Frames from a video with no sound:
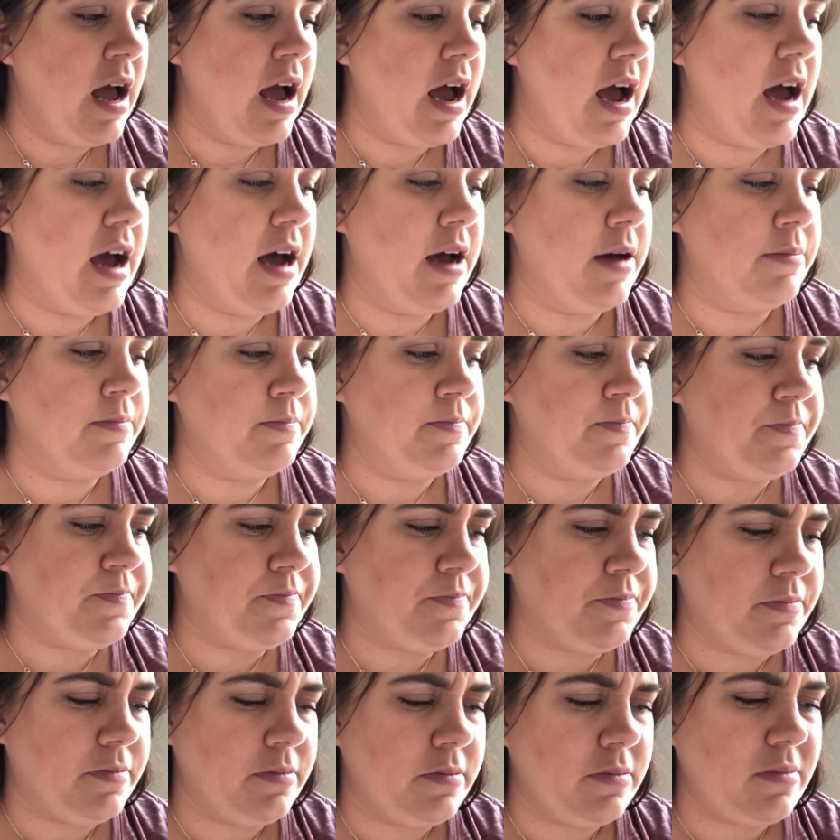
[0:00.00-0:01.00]
Um,
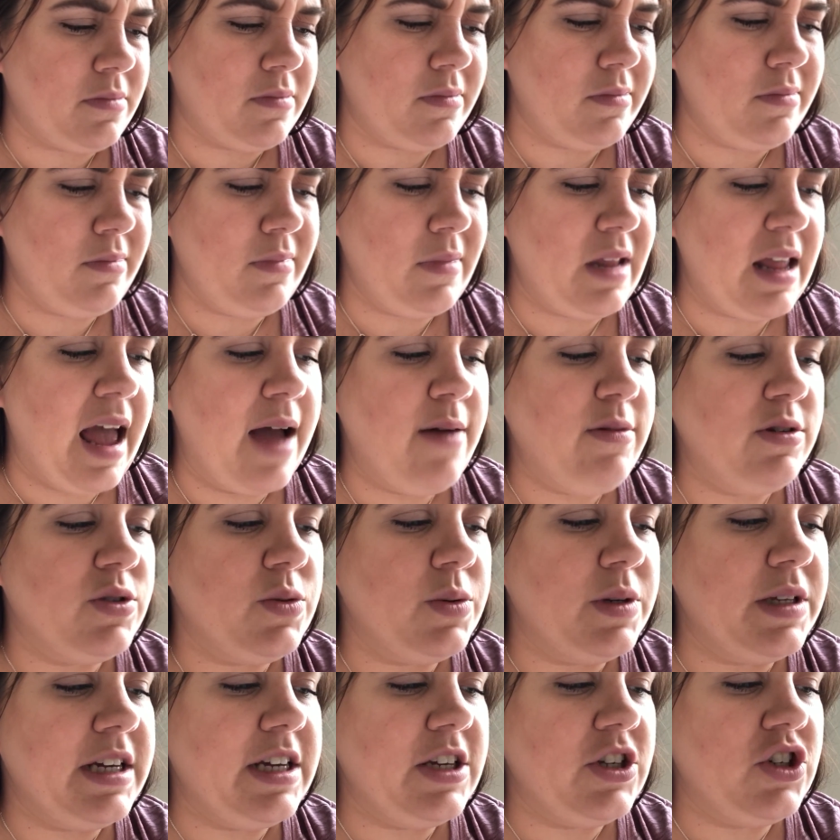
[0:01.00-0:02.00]
I was
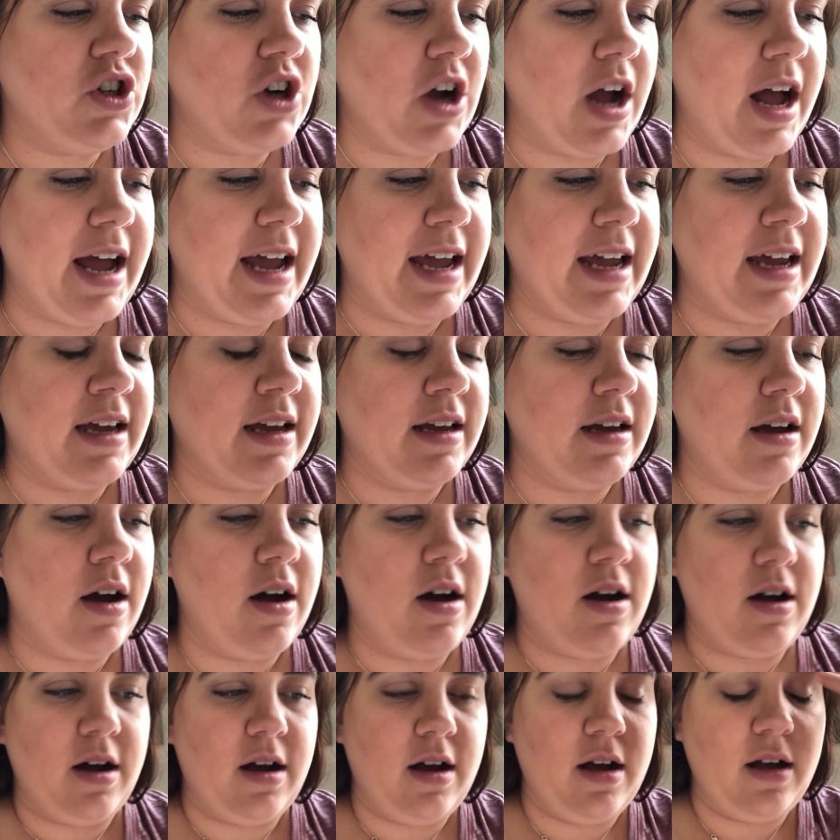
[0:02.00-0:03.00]
really trying
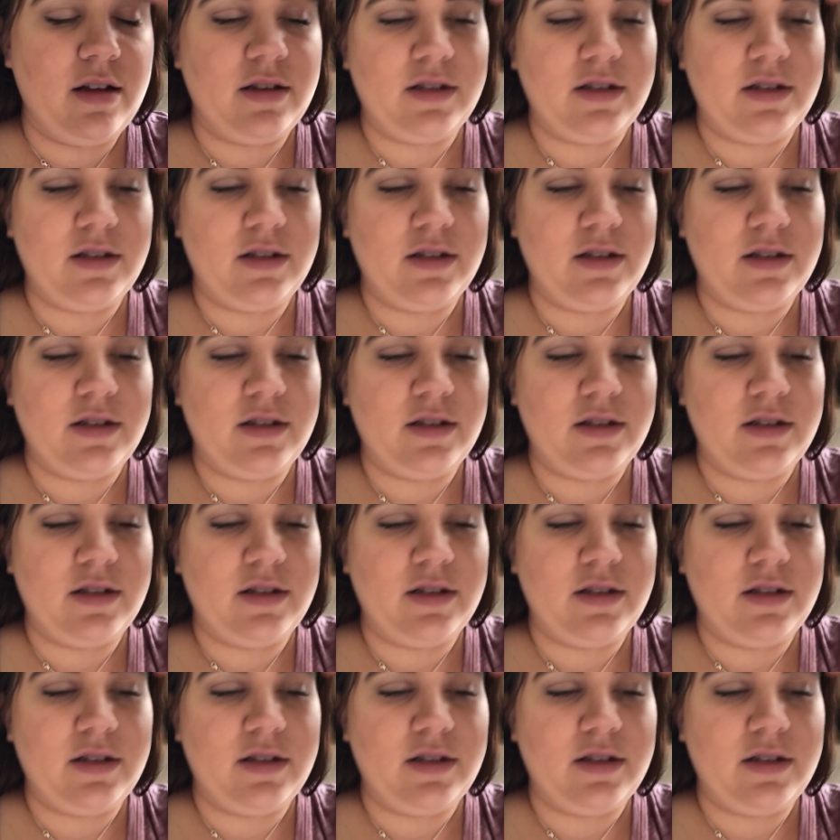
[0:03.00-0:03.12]
uh,